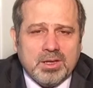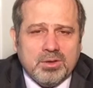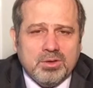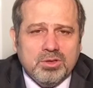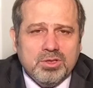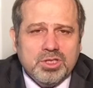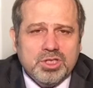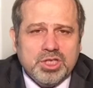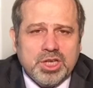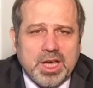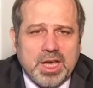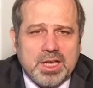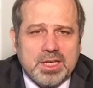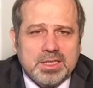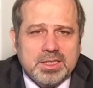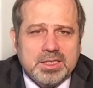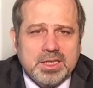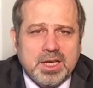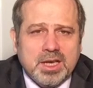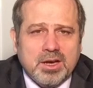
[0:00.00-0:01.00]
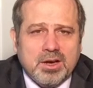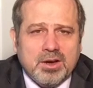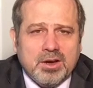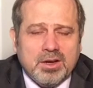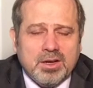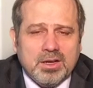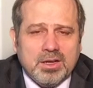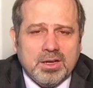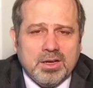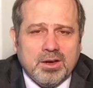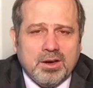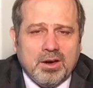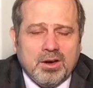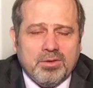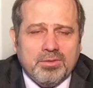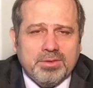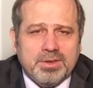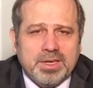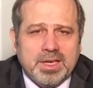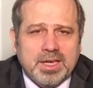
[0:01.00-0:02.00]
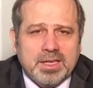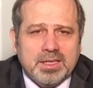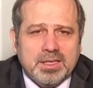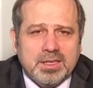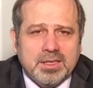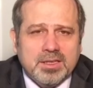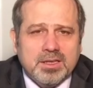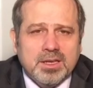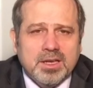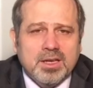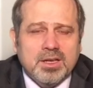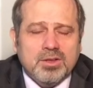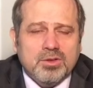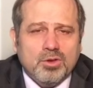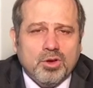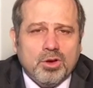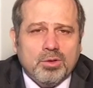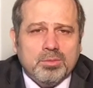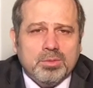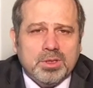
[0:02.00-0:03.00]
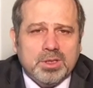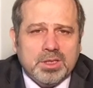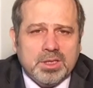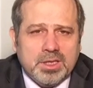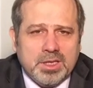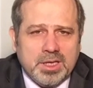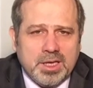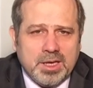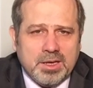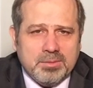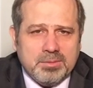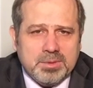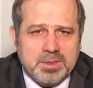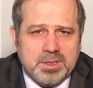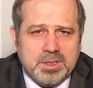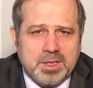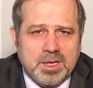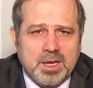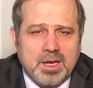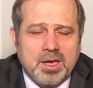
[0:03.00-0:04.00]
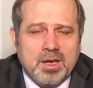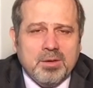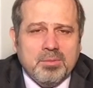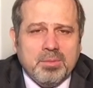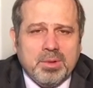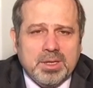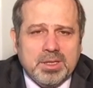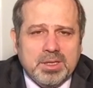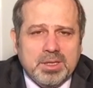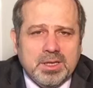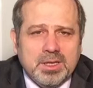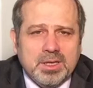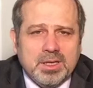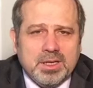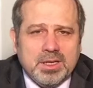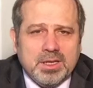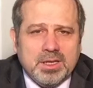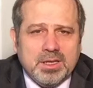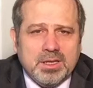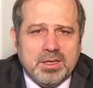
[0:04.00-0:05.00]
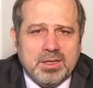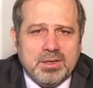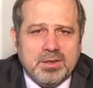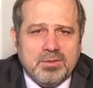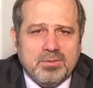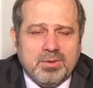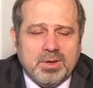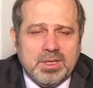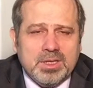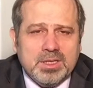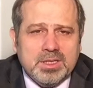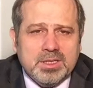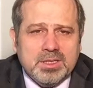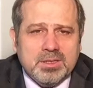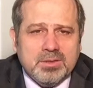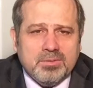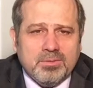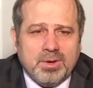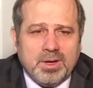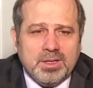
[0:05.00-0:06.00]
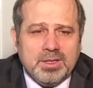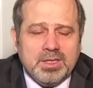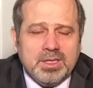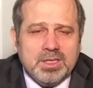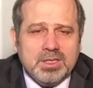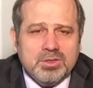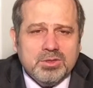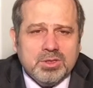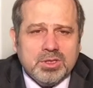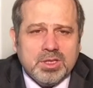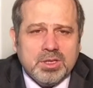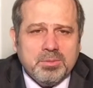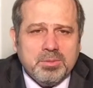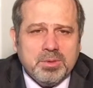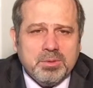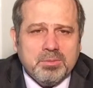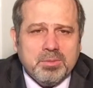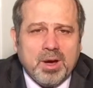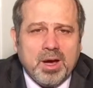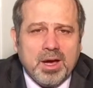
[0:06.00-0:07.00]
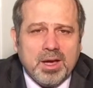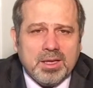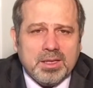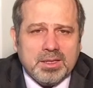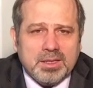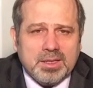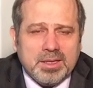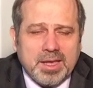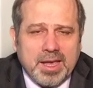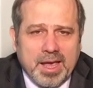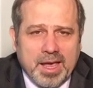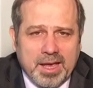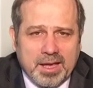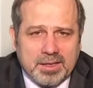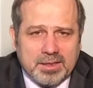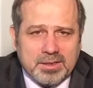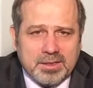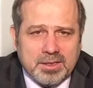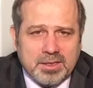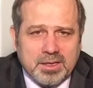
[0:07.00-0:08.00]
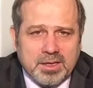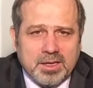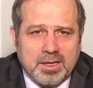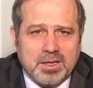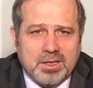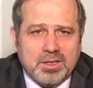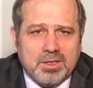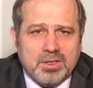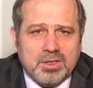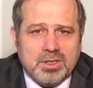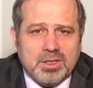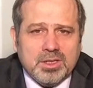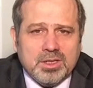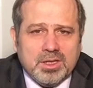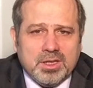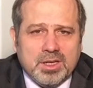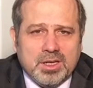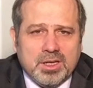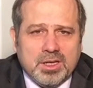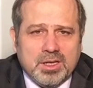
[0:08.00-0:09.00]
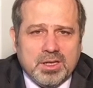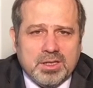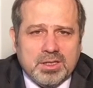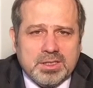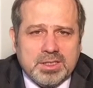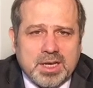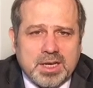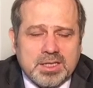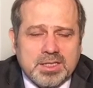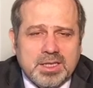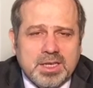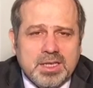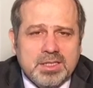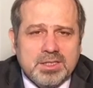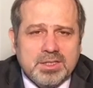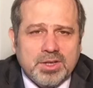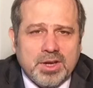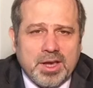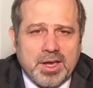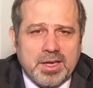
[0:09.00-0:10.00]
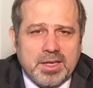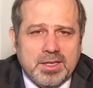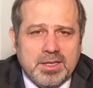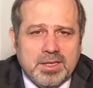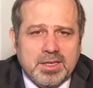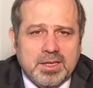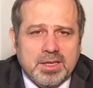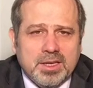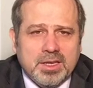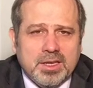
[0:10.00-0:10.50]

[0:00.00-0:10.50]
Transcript: good chance of getting normal hips. But one needs to keep in mind that the success rate